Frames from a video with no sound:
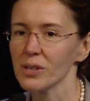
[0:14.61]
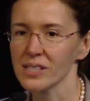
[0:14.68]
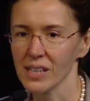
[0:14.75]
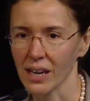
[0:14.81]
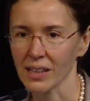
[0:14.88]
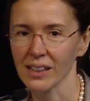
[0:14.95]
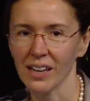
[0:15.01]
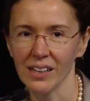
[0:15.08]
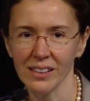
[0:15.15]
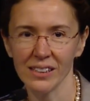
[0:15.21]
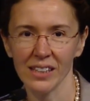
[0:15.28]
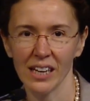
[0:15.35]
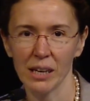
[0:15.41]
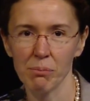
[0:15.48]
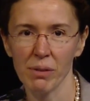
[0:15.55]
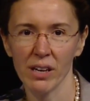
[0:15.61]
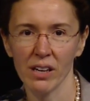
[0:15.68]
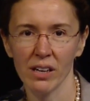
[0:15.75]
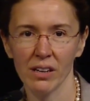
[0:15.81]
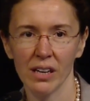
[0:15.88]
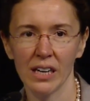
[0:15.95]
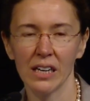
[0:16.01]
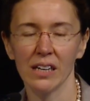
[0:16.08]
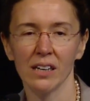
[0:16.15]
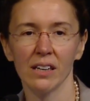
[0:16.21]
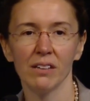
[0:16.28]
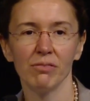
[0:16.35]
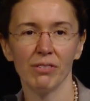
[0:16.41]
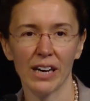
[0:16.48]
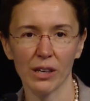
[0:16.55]
Ozdaglar. I'm
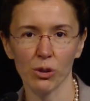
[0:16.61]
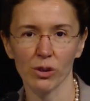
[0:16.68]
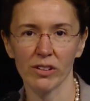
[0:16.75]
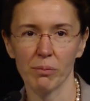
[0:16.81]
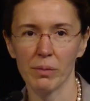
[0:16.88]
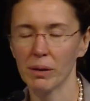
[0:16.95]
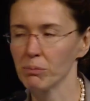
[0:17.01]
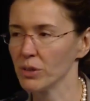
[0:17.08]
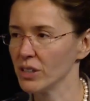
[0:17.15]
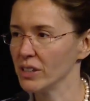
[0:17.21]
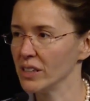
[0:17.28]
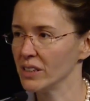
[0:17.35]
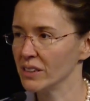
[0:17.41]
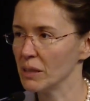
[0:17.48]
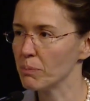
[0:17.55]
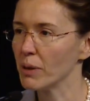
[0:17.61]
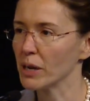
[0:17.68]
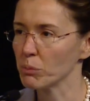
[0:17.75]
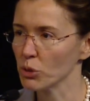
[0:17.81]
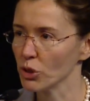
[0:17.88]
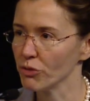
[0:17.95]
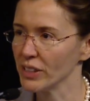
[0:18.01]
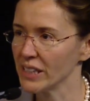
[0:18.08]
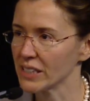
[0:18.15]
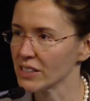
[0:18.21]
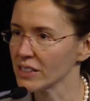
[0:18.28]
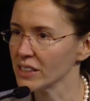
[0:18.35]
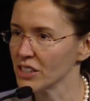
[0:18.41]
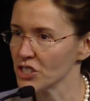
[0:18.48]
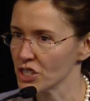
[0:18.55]
a, a, faculty member in Department of
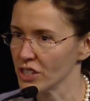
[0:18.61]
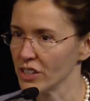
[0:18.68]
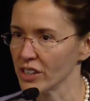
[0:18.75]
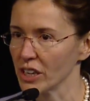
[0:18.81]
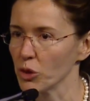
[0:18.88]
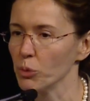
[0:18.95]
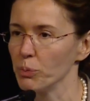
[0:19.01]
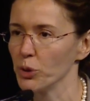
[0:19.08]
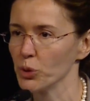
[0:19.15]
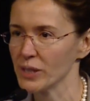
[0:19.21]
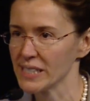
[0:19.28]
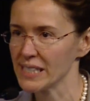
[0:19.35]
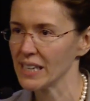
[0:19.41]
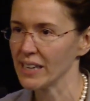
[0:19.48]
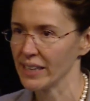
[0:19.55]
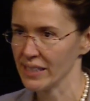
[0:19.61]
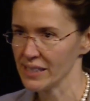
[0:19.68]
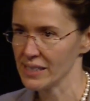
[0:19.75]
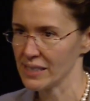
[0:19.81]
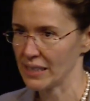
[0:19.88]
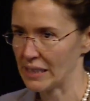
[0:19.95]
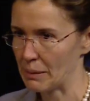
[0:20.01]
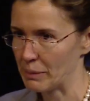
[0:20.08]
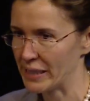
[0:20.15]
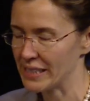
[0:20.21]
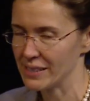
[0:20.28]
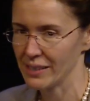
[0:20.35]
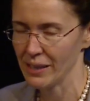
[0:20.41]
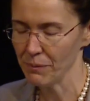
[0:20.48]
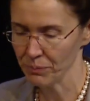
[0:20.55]
Electrical Engineering and Computer Science at
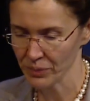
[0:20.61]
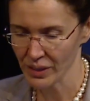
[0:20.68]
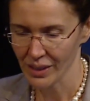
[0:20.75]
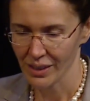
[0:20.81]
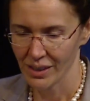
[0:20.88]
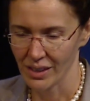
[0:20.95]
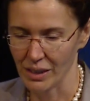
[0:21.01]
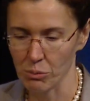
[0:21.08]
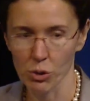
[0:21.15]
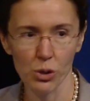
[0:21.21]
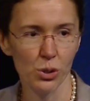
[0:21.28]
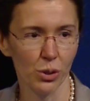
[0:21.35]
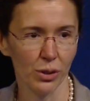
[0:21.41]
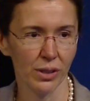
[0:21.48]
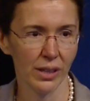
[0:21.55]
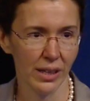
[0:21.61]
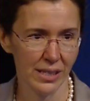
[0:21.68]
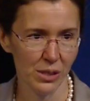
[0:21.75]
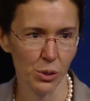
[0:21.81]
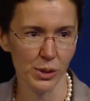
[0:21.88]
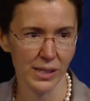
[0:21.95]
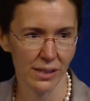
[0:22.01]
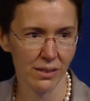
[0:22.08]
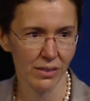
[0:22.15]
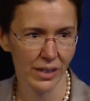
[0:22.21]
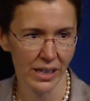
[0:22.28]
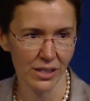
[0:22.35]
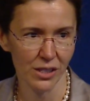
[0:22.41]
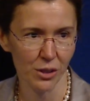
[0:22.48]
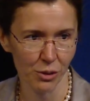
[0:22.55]
MIT. I'm also the Associate
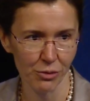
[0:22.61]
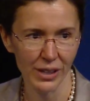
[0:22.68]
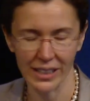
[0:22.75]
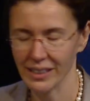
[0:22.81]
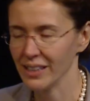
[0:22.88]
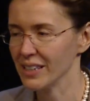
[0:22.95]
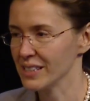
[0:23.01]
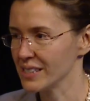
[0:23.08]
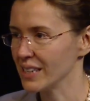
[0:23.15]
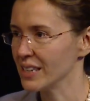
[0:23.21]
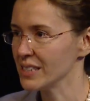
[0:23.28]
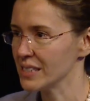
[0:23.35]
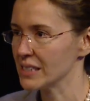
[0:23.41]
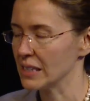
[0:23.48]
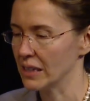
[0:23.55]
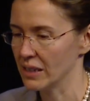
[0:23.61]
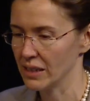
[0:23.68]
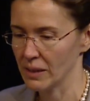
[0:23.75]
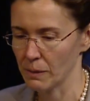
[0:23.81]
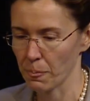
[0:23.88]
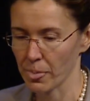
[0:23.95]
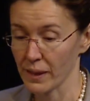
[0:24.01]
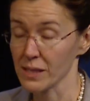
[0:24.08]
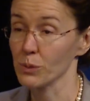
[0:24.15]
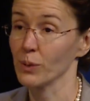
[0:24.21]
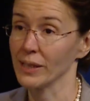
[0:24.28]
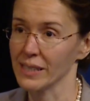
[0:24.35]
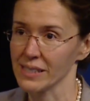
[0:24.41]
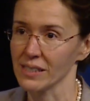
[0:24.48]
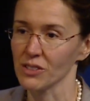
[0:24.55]
Director of IDSS, uh, as
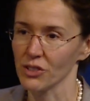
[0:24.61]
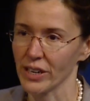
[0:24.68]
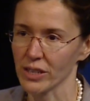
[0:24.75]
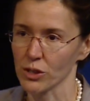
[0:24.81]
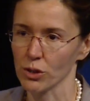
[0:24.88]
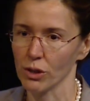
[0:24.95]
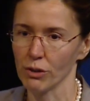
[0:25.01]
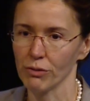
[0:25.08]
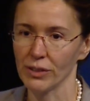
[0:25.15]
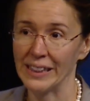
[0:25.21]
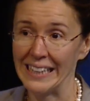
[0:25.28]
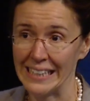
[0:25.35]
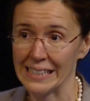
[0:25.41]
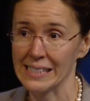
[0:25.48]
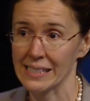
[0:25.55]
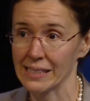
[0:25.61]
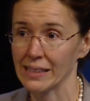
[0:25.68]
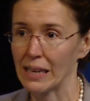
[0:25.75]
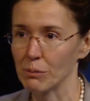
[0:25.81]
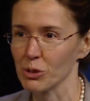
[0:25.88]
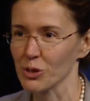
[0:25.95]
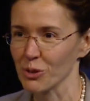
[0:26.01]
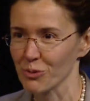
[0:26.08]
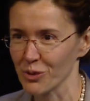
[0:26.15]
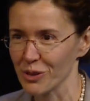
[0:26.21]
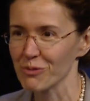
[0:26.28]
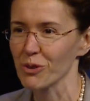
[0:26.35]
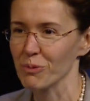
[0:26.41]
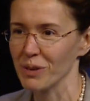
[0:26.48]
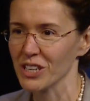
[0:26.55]
well as the Director of LIDS, Laboratory for
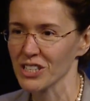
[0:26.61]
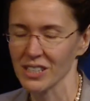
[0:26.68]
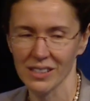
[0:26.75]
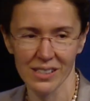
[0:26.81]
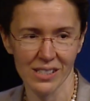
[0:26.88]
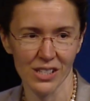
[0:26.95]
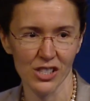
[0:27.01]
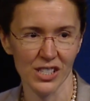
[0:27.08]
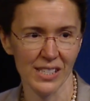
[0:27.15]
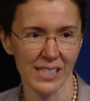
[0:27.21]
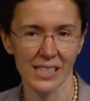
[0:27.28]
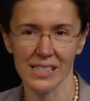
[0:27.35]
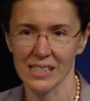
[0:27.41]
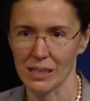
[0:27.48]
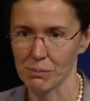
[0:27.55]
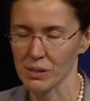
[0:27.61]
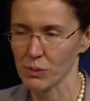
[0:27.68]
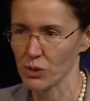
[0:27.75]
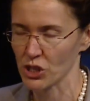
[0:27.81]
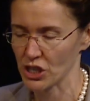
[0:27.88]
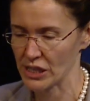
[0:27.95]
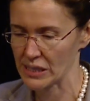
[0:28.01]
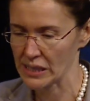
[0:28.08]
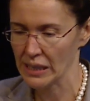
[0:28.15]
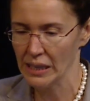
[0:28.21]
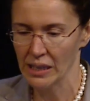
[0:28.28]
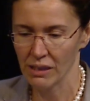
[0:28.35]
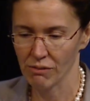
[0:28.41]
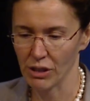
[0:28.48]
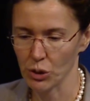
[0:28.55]
Information and Decision Systems, which is
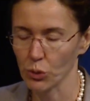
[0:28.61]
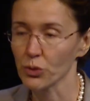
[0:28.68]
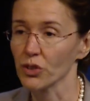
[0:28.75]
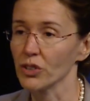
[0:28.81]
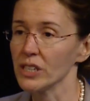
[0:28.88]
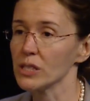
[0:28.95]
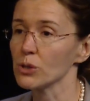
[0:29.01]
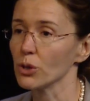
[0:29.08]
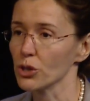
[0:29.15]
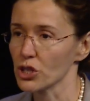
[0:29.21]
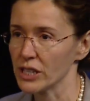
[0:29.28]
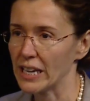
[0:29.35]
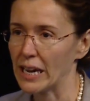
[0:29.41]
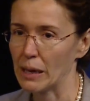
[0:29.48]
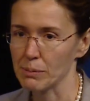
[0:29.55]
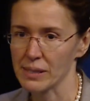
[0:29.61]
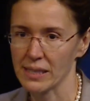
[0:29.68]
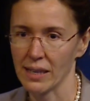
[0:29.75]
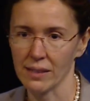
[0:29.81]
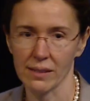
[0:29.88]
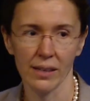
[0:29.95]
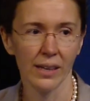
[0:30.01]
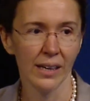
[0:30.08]
one of the research labs that